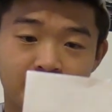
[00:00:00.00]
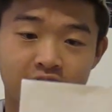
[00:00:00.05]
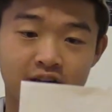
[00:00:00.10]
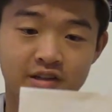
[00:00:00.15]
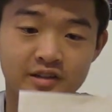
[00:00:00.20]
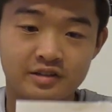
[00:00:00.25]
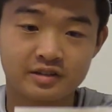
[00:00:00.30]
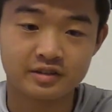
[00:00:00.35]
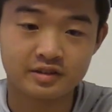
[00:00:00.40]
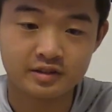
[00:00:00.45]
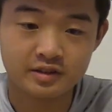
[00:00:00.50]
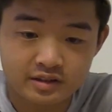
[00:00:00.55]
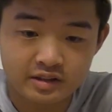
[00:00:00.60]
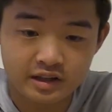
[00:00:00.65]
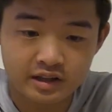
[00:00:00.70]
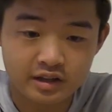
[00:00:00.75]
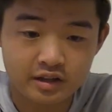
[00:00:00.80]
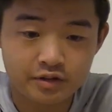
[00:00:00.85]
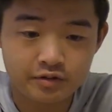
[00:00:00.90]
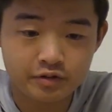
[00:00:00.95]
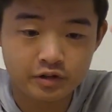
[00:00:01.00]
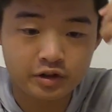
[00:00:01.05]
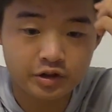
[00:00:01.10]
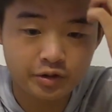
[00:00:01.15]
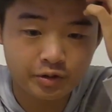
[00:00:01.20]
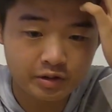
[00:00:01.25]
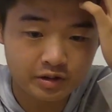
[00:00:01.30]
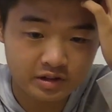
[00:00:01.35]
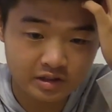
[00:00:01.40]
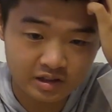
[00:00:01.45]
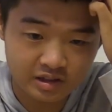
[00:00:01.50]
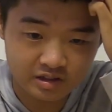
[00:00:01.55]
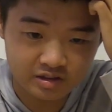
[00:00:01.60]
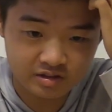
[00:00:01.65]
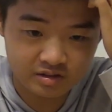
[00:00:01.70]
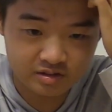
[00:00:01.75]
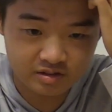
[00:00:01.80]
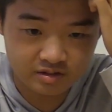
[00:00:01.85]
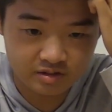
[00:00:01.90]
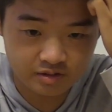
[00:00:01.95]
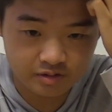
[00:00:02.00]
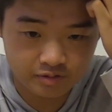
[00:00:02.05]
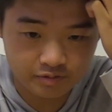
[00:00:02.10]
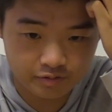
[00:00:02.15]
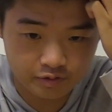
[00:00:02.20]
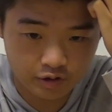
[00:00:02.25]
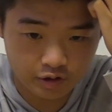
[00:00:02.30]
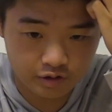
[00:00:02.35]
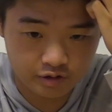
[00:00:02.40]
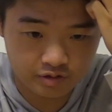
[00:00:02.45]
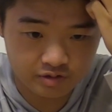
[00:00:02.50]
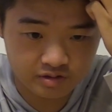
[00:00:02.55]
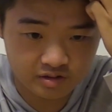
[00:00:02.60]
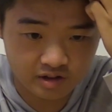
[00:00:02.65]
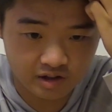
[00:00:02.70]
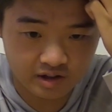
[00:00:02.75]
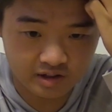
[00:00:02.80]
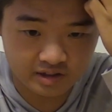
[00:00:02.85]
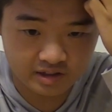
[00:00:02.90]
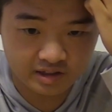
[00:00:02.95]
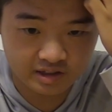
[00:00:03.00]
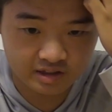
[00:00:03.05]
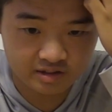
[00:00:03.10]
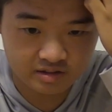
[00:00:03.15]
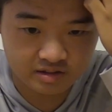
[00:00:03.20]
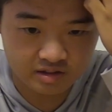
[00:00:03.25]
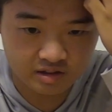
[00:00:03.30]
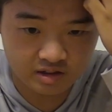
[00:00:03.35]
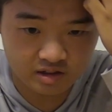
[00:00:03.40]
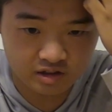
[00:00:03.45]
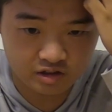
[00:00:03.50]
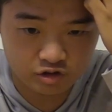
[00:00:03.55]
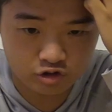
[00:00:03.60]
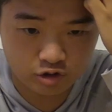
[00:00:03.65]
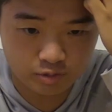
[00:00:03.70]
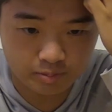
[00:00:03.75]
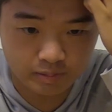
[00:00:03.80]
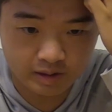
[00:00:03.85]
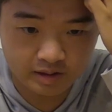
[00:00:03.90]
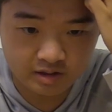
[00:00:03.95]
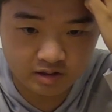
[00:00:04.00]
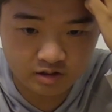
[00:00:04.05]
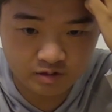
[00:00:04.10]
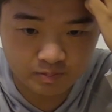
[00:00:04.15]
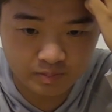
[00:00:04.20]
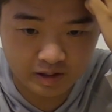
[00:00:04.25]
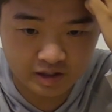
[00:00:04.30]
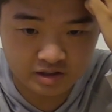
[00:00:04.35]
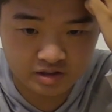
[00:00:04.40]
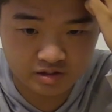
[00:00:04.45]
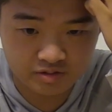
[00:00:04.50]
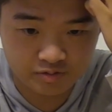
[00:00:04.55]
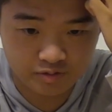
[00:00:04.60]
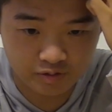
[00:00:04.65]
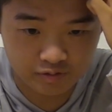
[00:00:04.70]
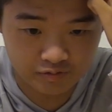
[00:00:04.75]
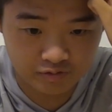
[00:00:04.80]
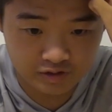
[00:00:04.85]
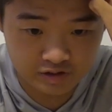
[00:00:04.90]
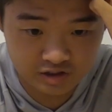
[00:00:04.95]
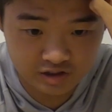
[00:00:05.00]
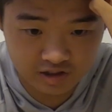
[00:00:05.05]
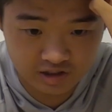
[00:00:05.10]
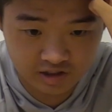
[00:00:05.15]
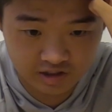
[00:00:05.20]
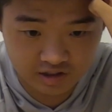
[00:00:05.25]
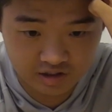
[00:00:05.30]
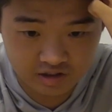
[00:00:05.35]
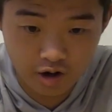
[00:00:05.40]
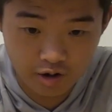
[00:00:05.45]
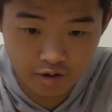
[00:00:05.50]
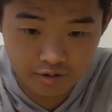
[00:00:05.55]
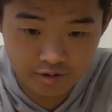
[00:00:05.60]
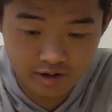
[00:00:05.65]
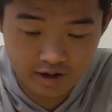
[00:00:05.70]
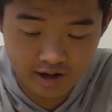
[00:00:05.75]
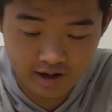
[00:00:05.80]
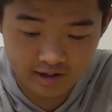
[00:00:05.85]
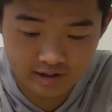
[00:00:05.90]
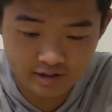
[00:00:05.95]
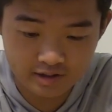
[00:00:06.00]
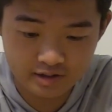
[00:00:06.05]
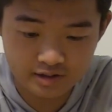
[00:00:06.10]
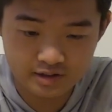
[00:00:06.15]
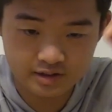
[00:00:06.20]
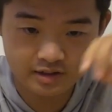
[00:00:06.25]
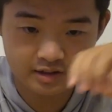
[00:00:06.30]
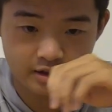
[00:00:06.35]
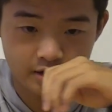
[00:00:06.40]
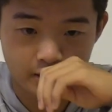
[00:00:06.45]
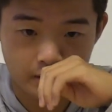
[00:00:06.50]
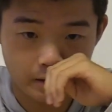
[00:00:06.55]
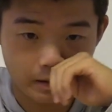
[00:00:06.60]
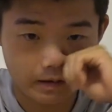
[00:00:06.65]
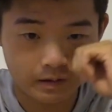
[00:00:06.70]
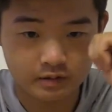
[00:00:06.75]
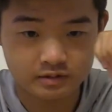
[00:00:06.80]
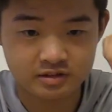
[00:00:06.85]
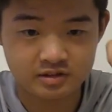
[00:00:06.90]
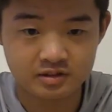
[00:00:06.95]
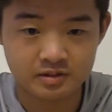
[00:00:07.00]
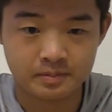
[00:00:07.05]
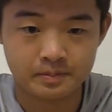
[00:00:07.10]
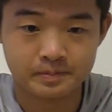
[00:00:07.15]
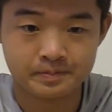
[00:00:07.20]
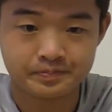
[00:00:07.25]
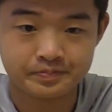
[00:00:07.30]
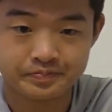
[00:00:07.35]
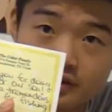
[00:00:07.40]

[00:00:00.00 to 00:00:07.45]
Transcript: this. Thank you for doing this for our son. He has a tremendous passion for fishing. Oh, okay. Awesome.